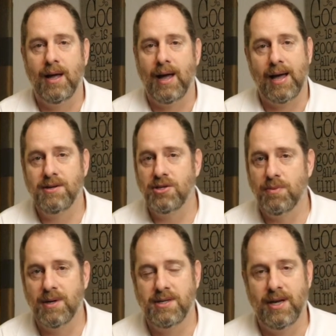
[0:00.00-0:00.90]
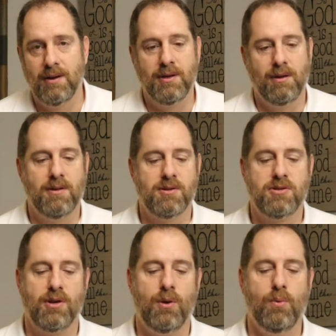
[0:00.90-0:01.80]
Uh, I just want to tell you the
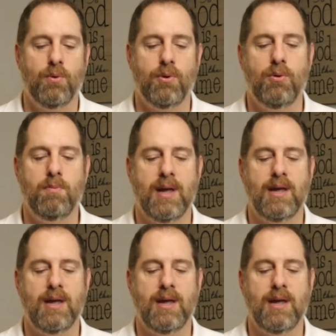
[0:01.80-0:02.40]
soul room